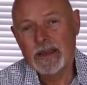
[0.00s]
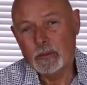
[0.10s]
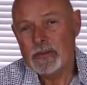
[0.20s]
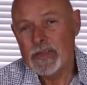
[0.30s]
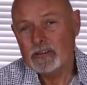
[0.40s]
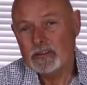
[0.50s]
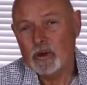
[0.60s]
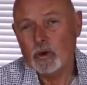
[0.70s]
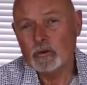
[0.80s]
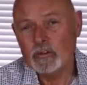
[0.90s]
Now in this
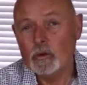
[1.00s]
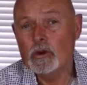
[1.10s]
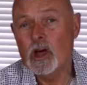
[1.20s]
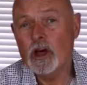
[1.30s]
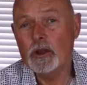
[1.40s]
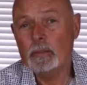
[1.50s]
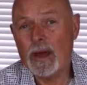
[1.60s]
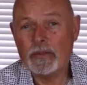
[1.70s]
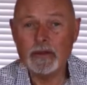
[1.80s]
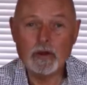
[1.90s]
course you'll learn
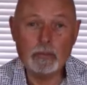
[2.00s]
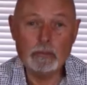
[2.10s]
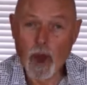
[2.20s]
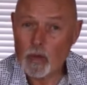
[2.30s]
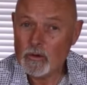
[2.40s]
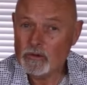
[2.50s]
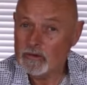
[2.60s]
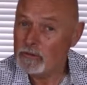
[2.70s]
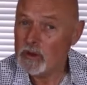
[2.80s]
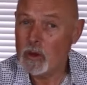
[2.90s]
about the
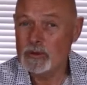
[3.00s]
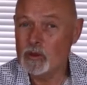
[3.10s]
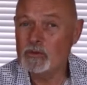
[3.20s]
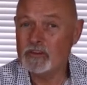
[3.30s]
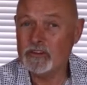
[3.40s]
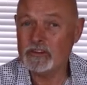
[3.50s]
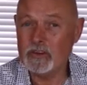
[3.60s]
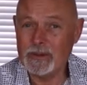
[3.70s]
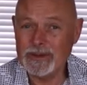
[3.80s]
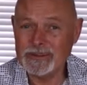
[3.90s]
components of the immune
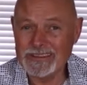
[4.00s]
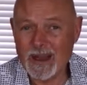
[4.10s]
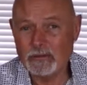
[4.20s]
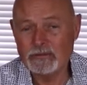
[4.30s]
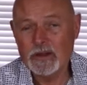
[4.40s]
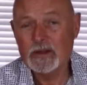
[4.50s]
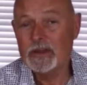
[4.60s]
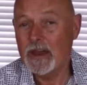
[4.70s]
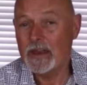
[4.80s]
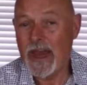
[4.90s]
system itself
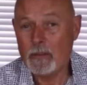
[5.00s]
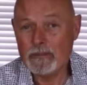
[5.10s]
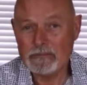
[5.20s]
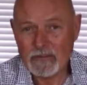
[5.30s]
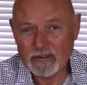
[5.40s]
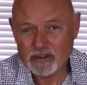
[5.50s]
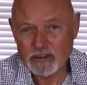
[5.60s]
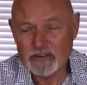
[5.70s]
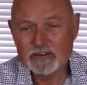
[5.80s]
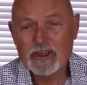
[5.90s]
and how it
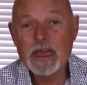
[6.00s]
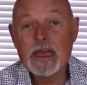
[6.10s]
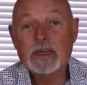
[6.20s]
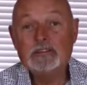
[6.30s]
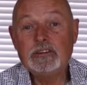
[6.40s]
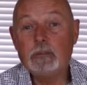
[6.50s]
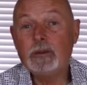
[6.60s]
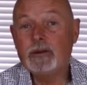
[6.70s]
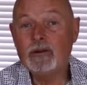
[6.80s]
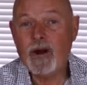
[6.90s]
functions,
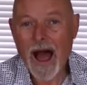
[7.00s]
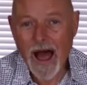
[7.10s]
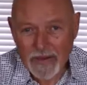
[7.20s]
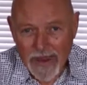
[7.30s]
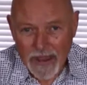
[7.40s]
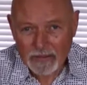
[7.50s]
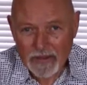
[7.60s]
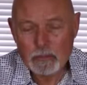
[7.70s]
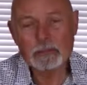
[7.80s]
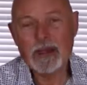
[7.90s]
typical
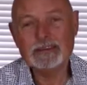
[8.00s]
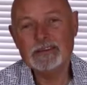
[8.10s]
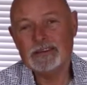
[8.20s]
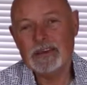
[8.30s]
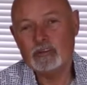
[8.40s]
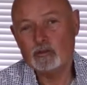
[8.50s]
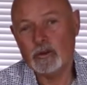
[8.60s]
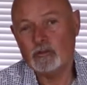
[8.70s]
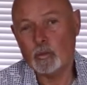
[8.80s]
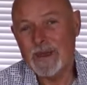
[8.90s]
unhealthy practices
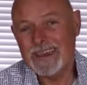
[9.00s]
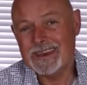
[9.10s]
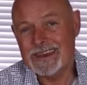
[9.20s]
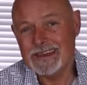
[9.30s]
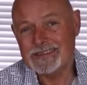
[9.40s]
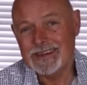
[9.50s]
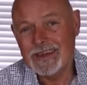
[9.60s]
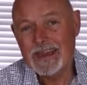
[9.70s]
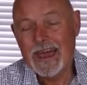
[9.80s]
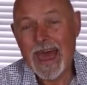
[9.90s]
which weaken it,
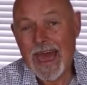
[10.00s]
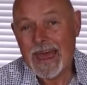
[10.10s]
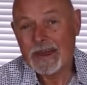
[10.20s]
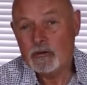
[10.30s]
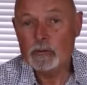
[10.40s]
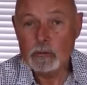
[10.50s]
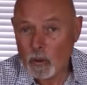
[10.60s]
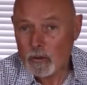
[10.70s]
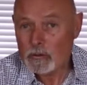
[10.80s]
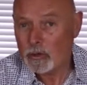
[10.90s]
and
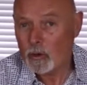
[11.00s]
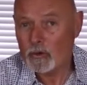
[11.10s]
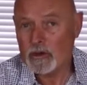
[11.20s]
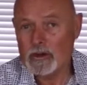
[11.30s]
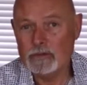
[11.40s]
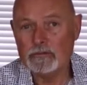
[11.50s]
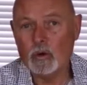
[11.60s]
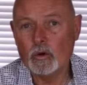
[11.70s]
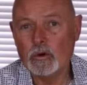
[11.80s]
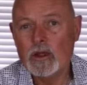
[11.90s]
more importantly of
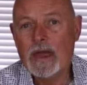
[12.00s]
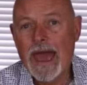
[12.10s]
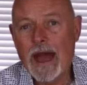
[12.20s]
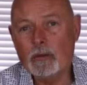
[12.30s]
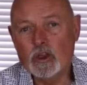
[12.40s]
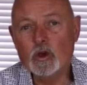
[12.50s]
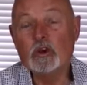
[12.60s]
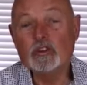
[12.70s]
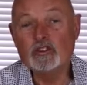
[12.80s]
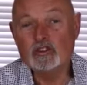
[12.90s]
all, how you
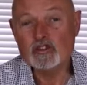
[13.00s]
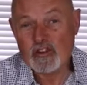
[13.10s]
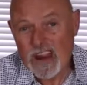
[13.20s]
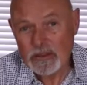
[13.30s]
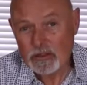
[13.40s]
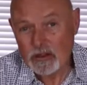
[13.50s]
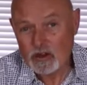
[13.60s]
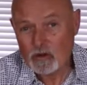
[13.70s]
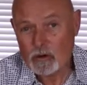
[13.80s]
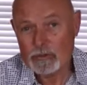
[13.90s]
can
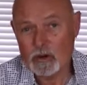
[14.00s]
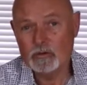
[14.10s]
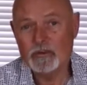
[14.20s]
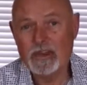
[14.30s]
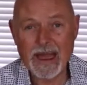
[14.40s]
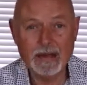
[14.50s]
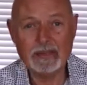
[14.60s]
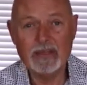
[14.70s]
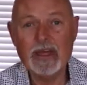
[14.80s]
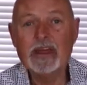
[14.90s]
strengthen your immune
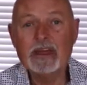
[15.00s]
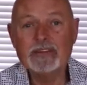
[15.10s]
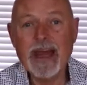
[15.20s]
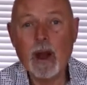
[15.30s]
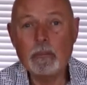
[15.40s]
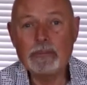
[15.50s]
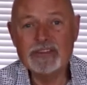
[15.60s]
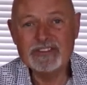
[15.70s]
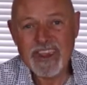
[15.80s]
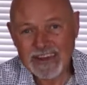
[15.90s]
health to help
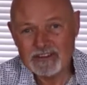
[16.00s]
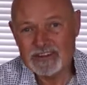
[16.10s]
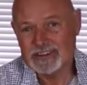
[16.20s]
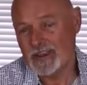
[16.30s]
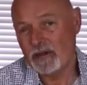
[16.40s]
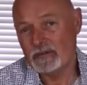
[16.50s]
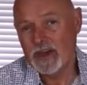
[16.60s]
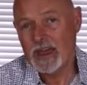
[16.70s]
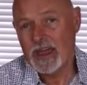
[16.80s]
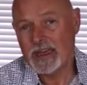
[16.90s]
protect
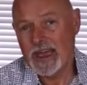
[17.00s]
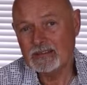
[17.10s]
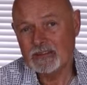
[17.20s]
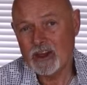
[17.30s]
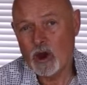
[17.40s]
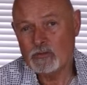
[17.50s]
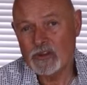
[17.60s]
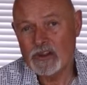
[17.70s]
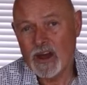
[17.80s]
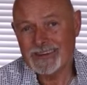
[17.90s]
yourself against
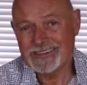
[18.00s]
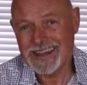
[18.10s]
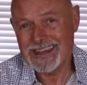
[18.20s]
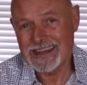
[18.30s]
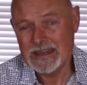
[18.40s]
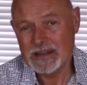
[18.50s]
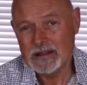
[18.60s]
COVID-19.